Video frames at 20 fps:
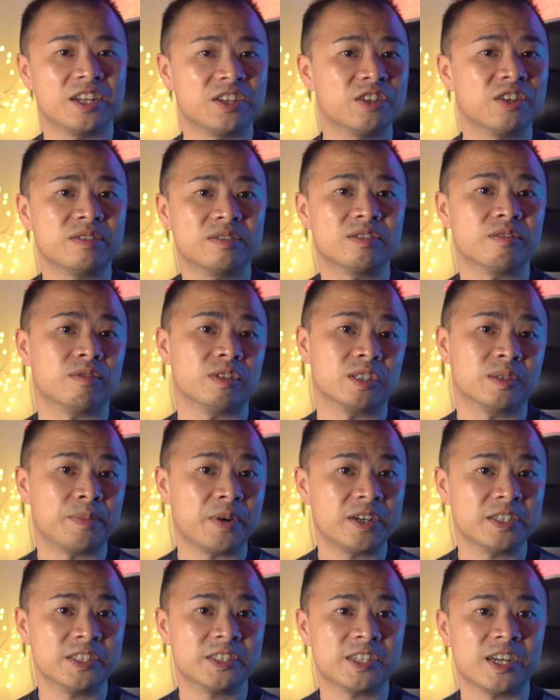and in terms of
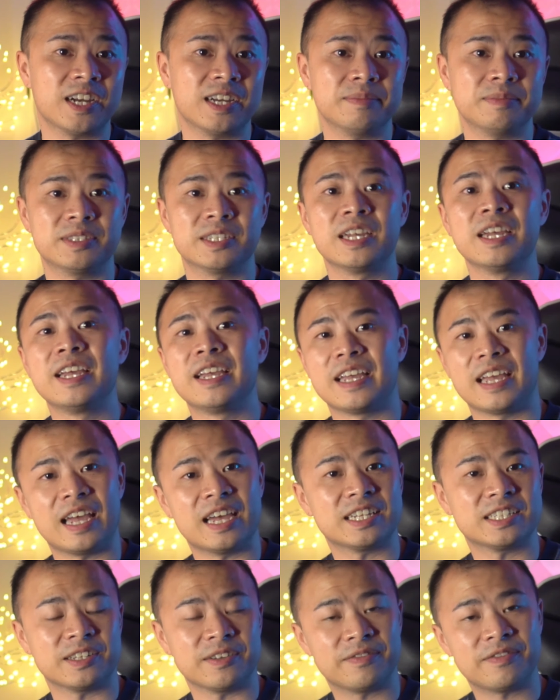response times, it
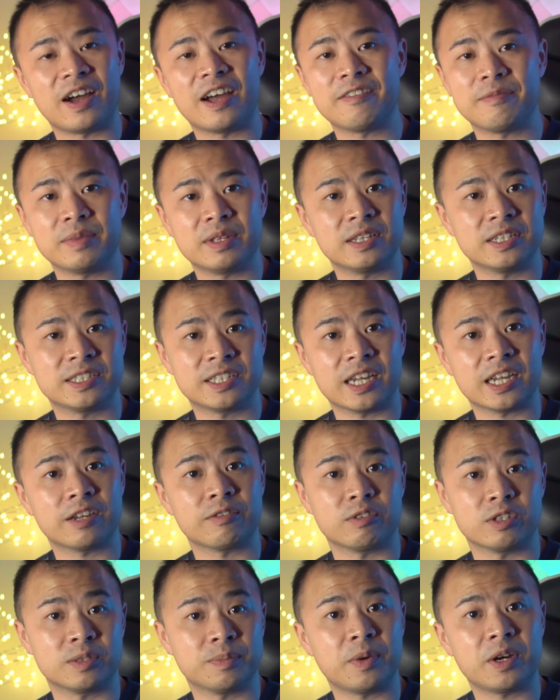has a 5
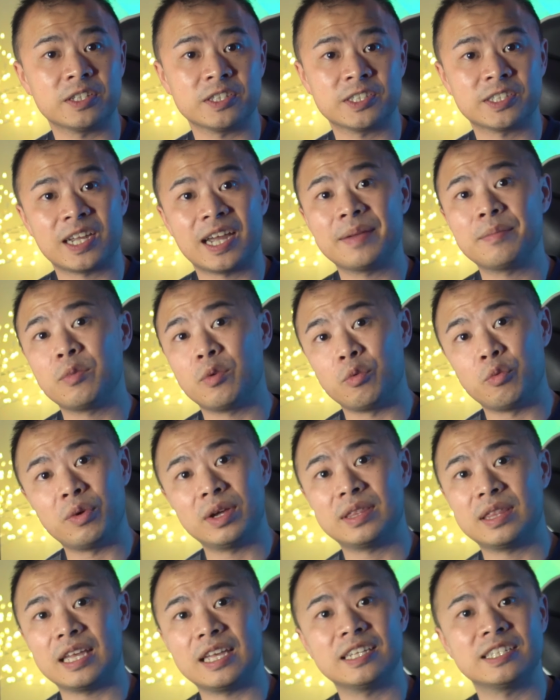millisecond response time
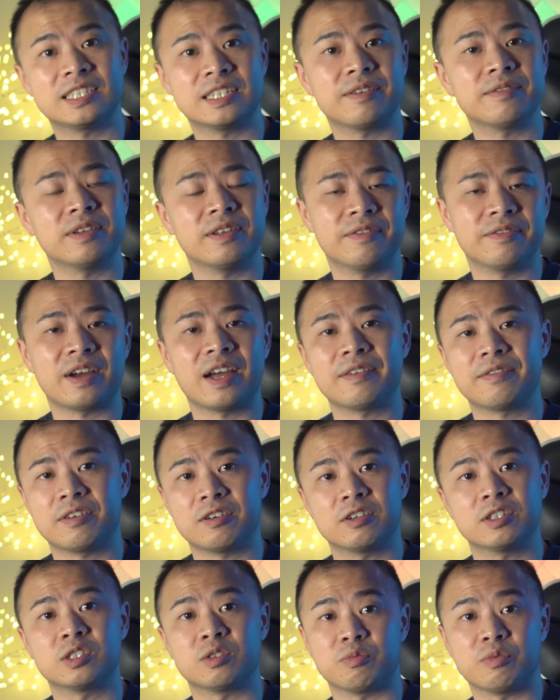with a 75
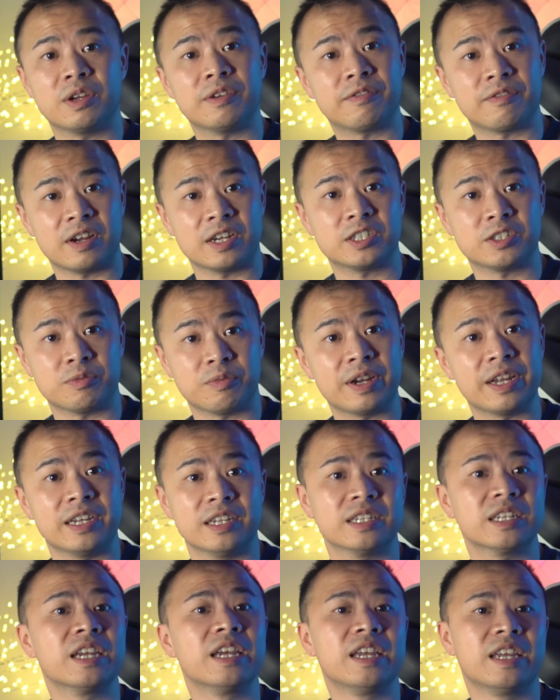Hz refresh
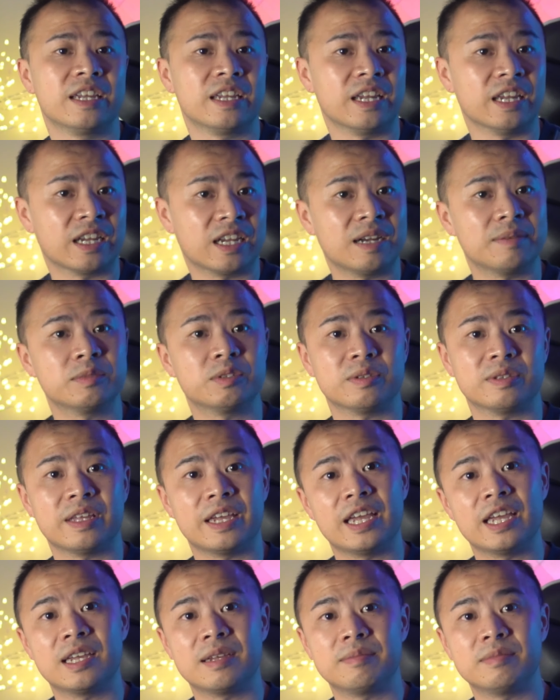rate. It comes
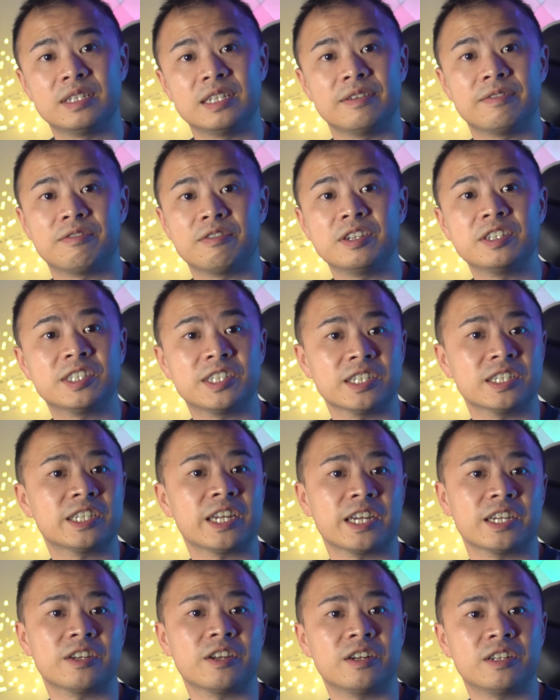with AMD FreeSync
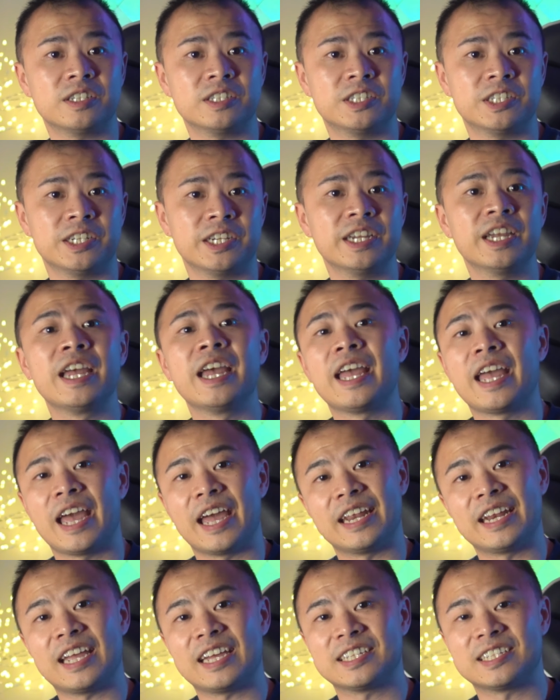technology
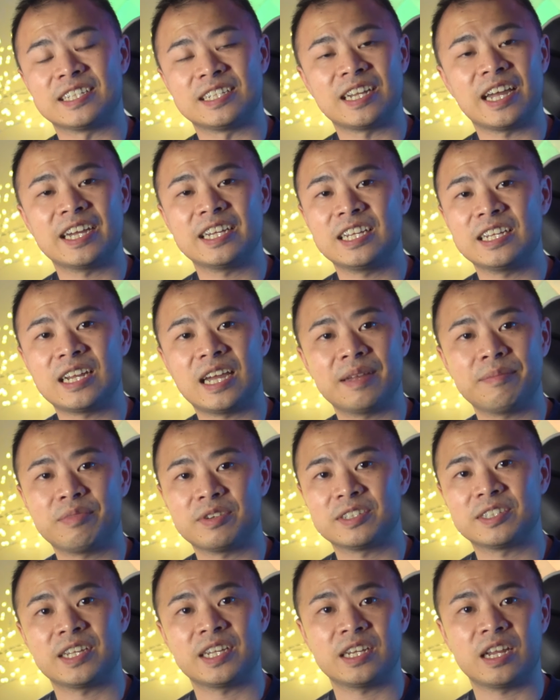and has a
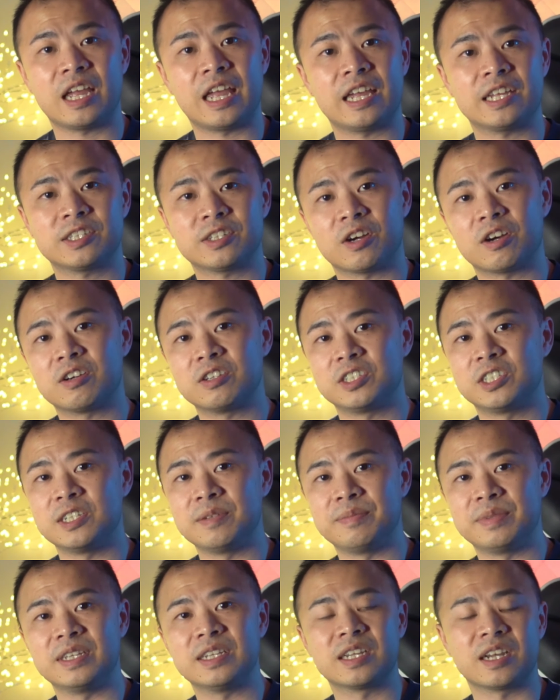99%
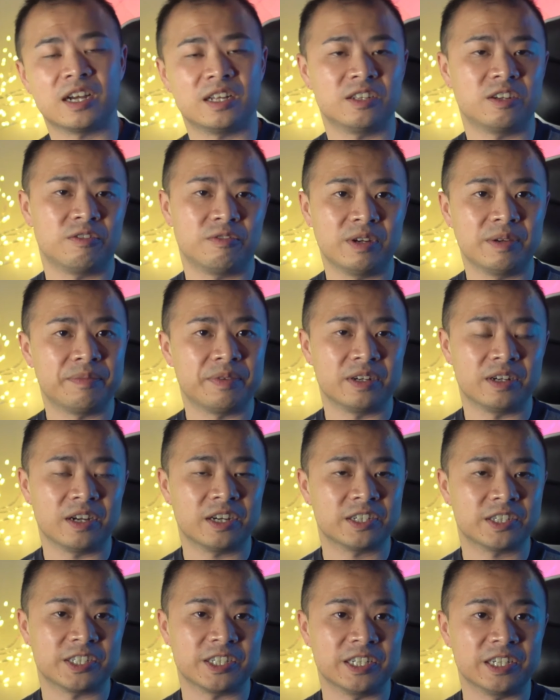sRGB color
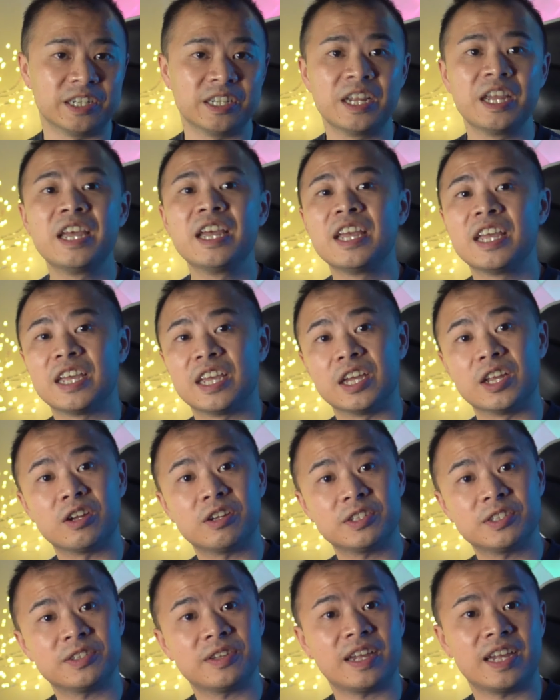reproduction. It
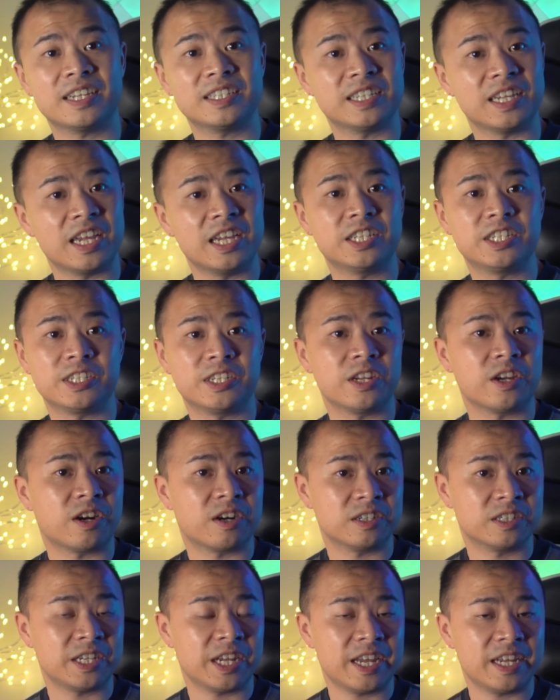also has
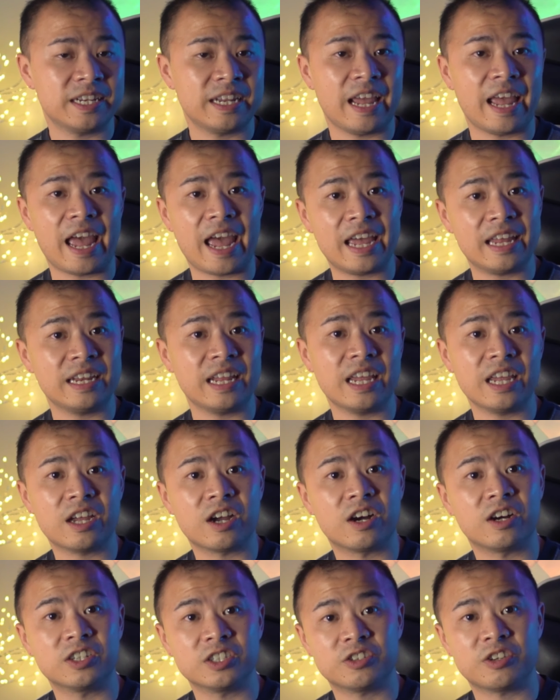HDR10 and a
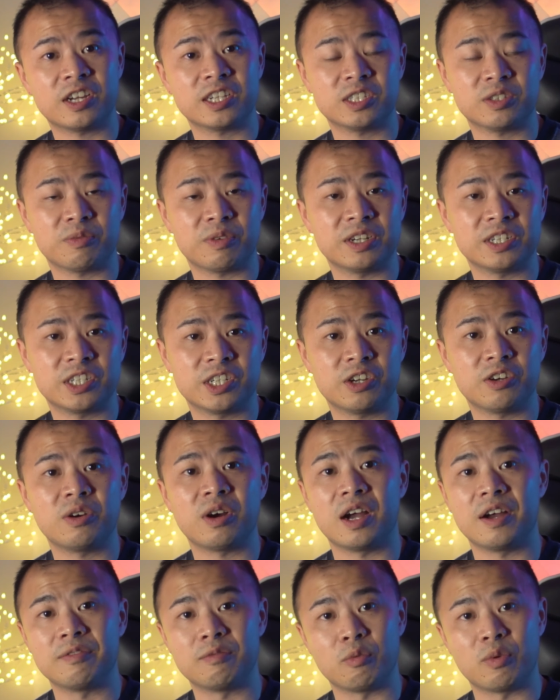contrast
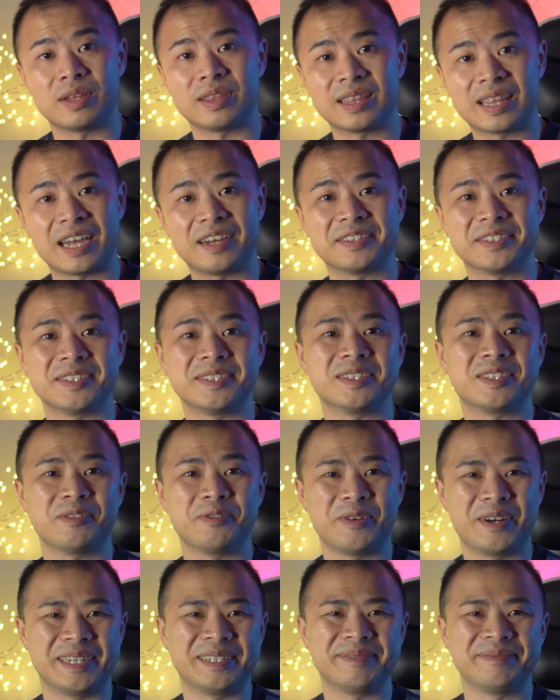ratio of 1000 to
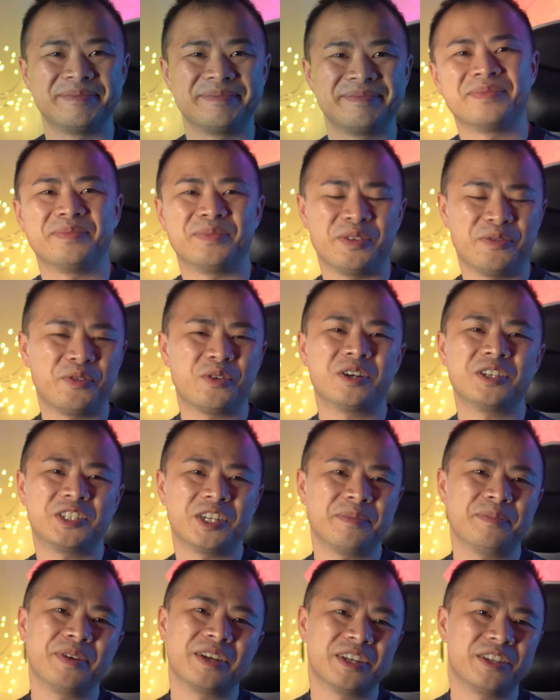1. Before
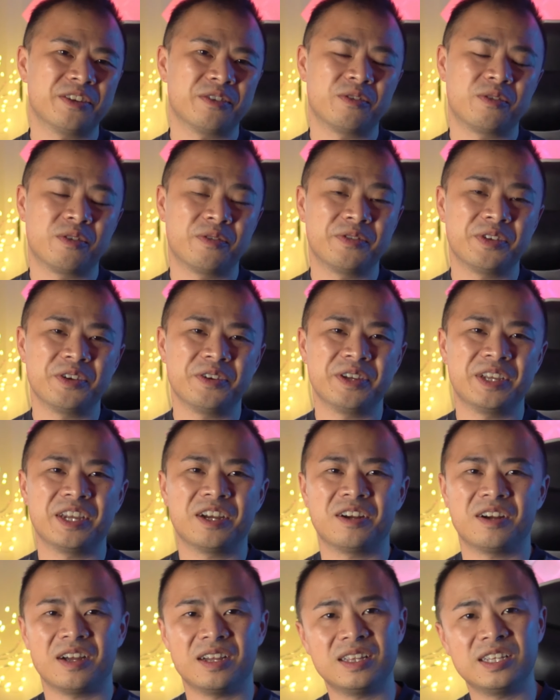jumping into the review
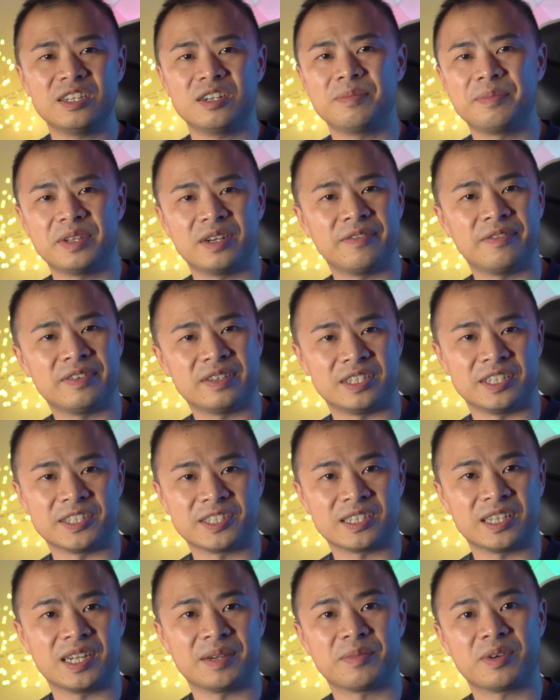here, a little bit of a
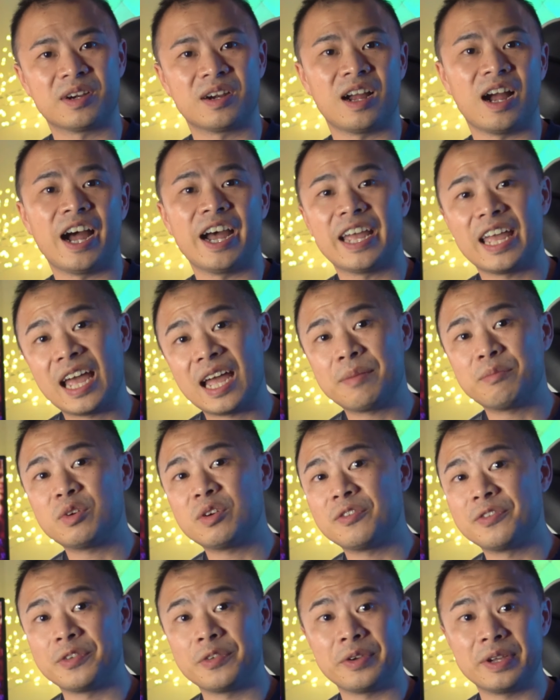disclaimer. I am
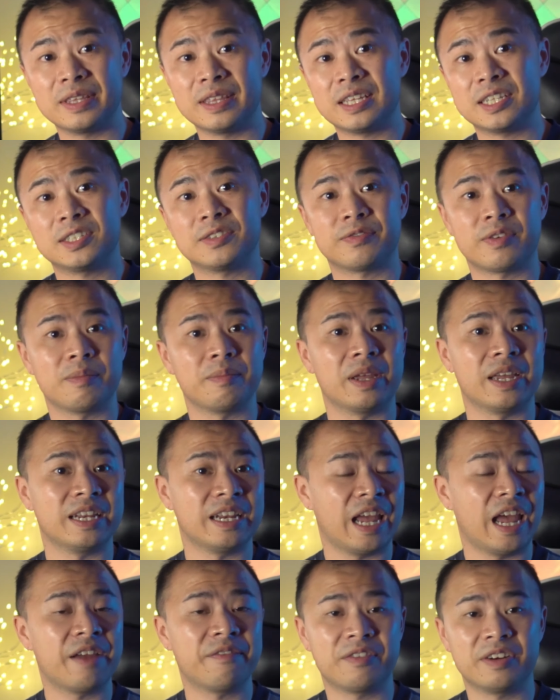reviewing this from
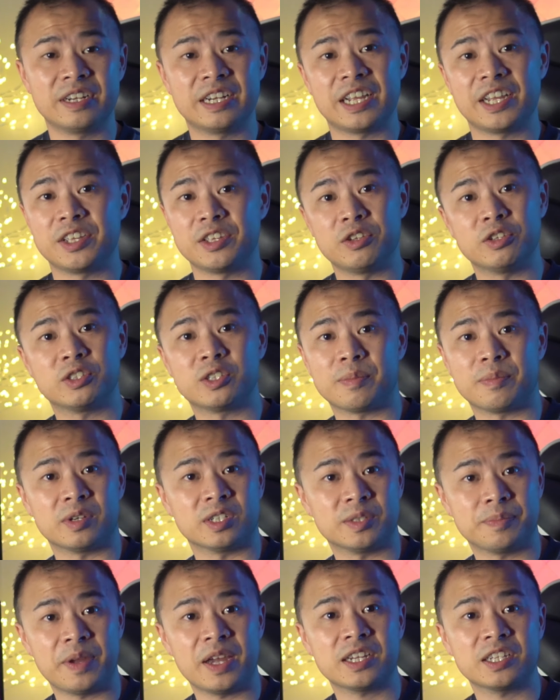an everyday user
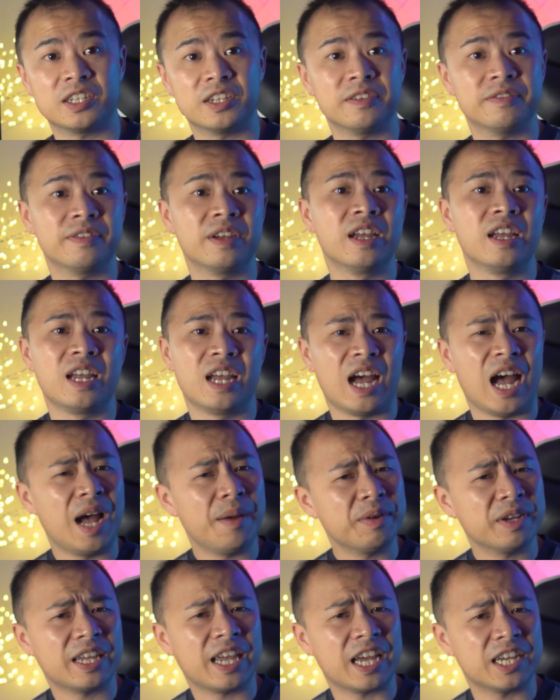perspective. I'm a